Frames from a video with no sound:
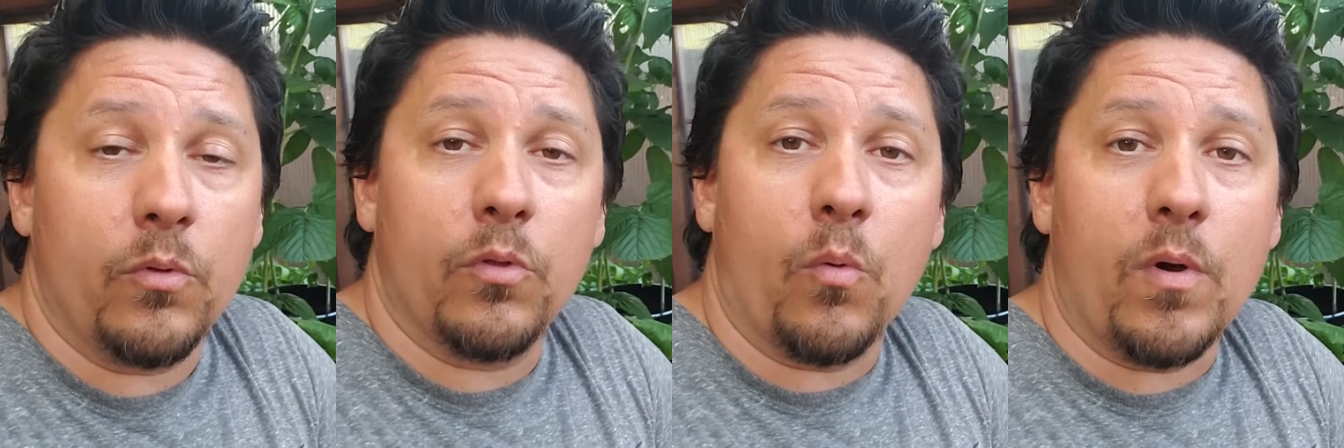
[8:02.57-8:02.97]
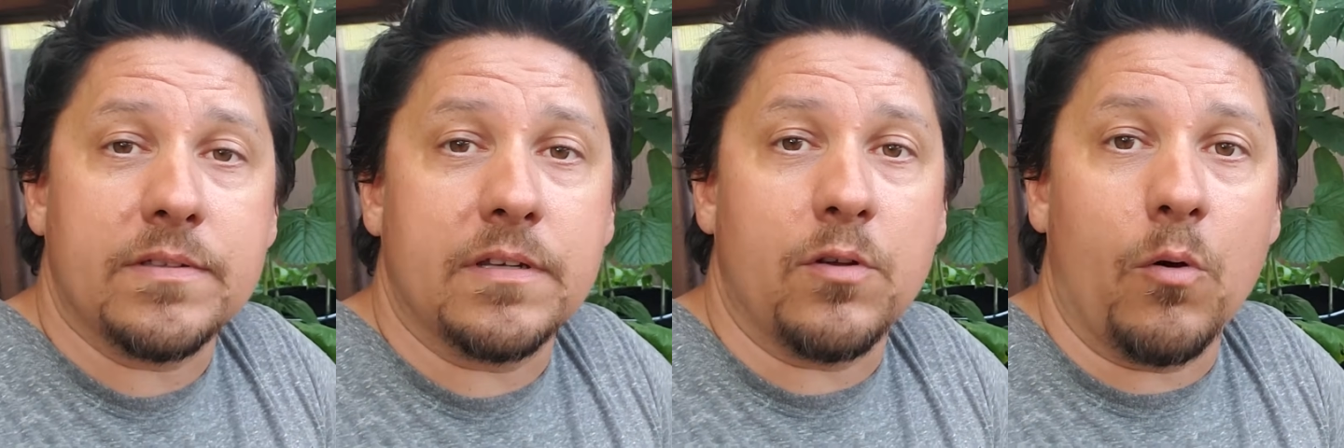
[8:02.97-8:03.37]
the ones
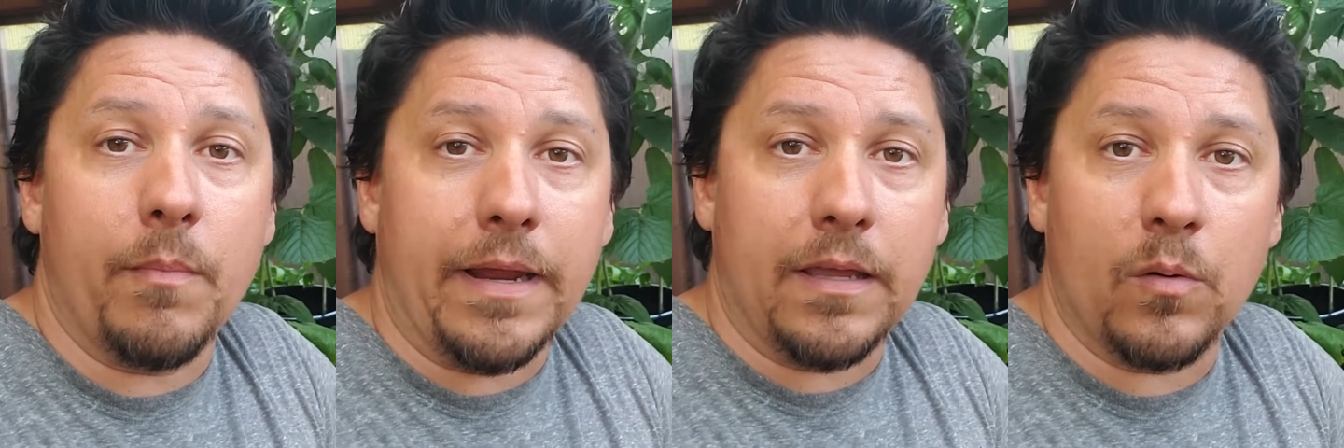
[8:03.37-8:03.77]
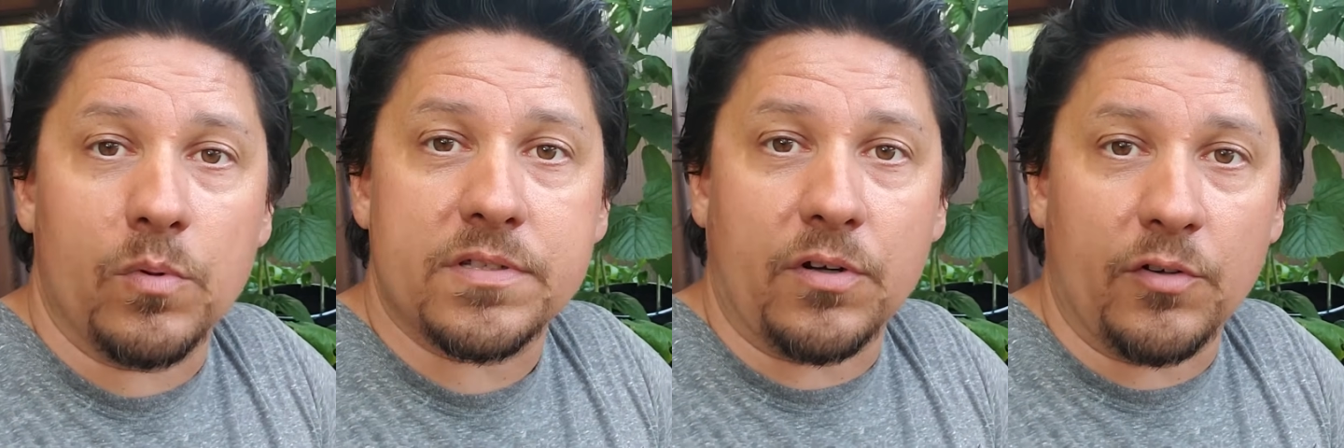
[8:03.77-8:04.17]
that don't make it
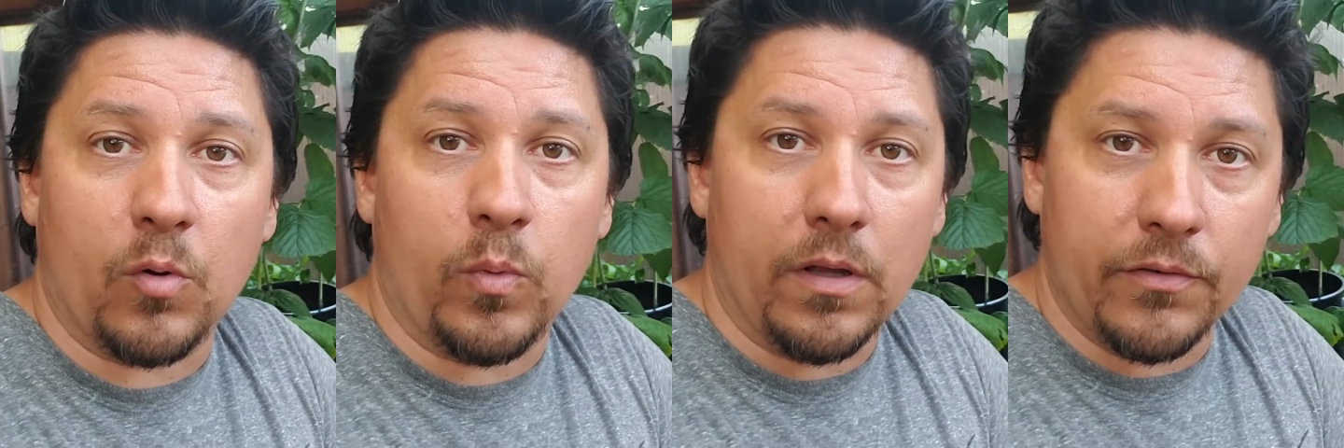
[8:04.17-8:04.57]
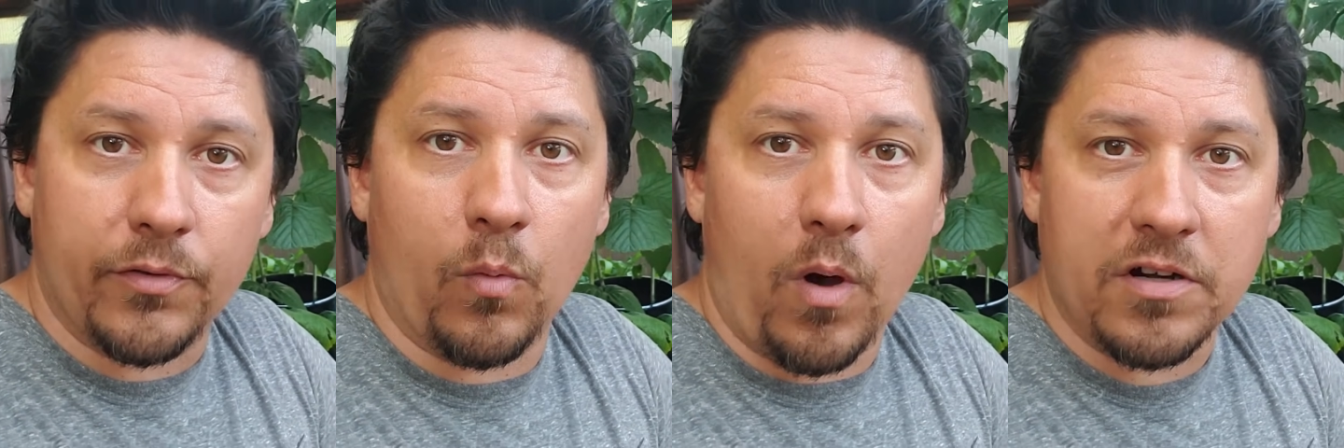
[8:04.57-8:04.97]
will start to wilt,
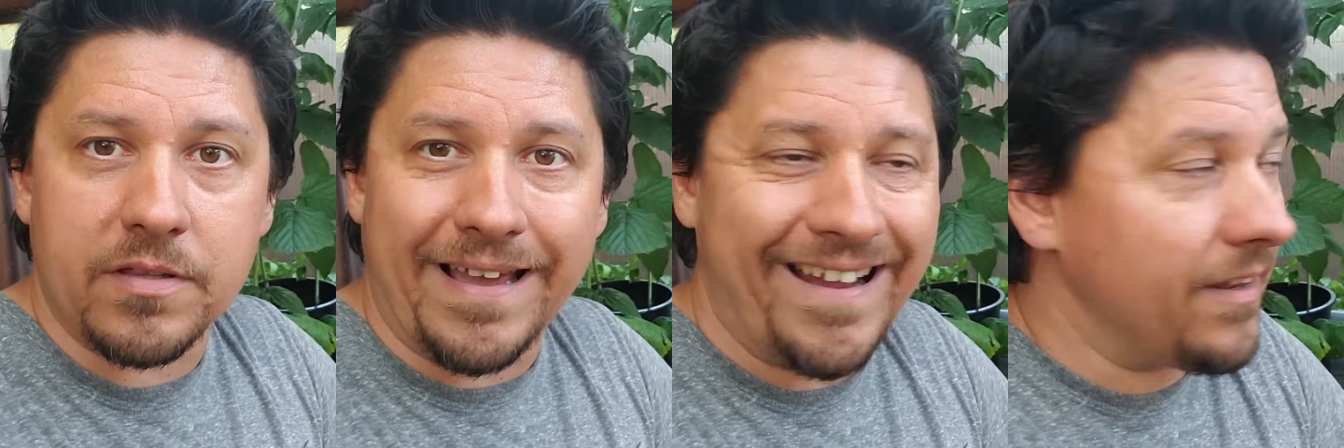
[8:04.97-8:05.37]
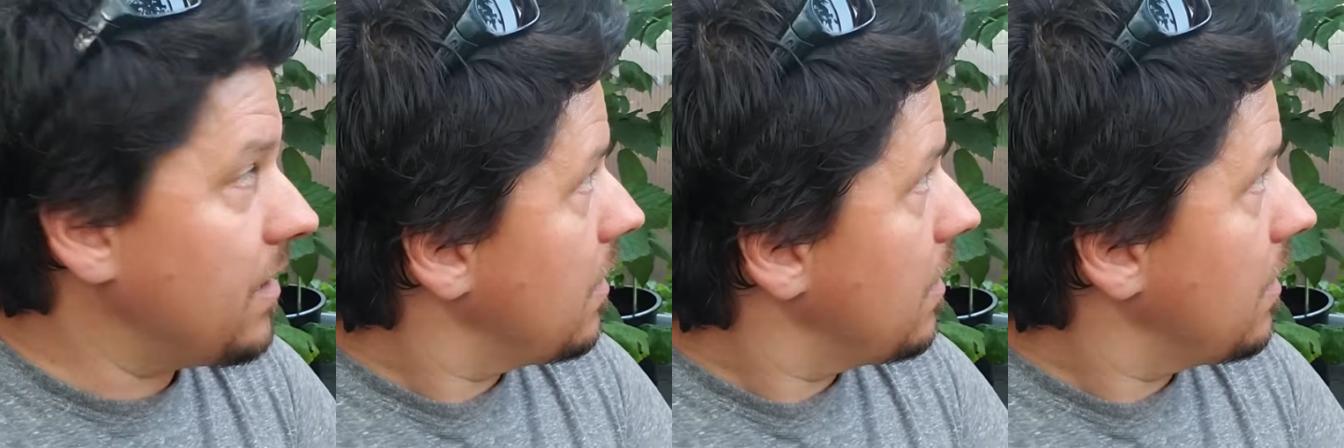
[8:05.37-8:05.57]
so watch that.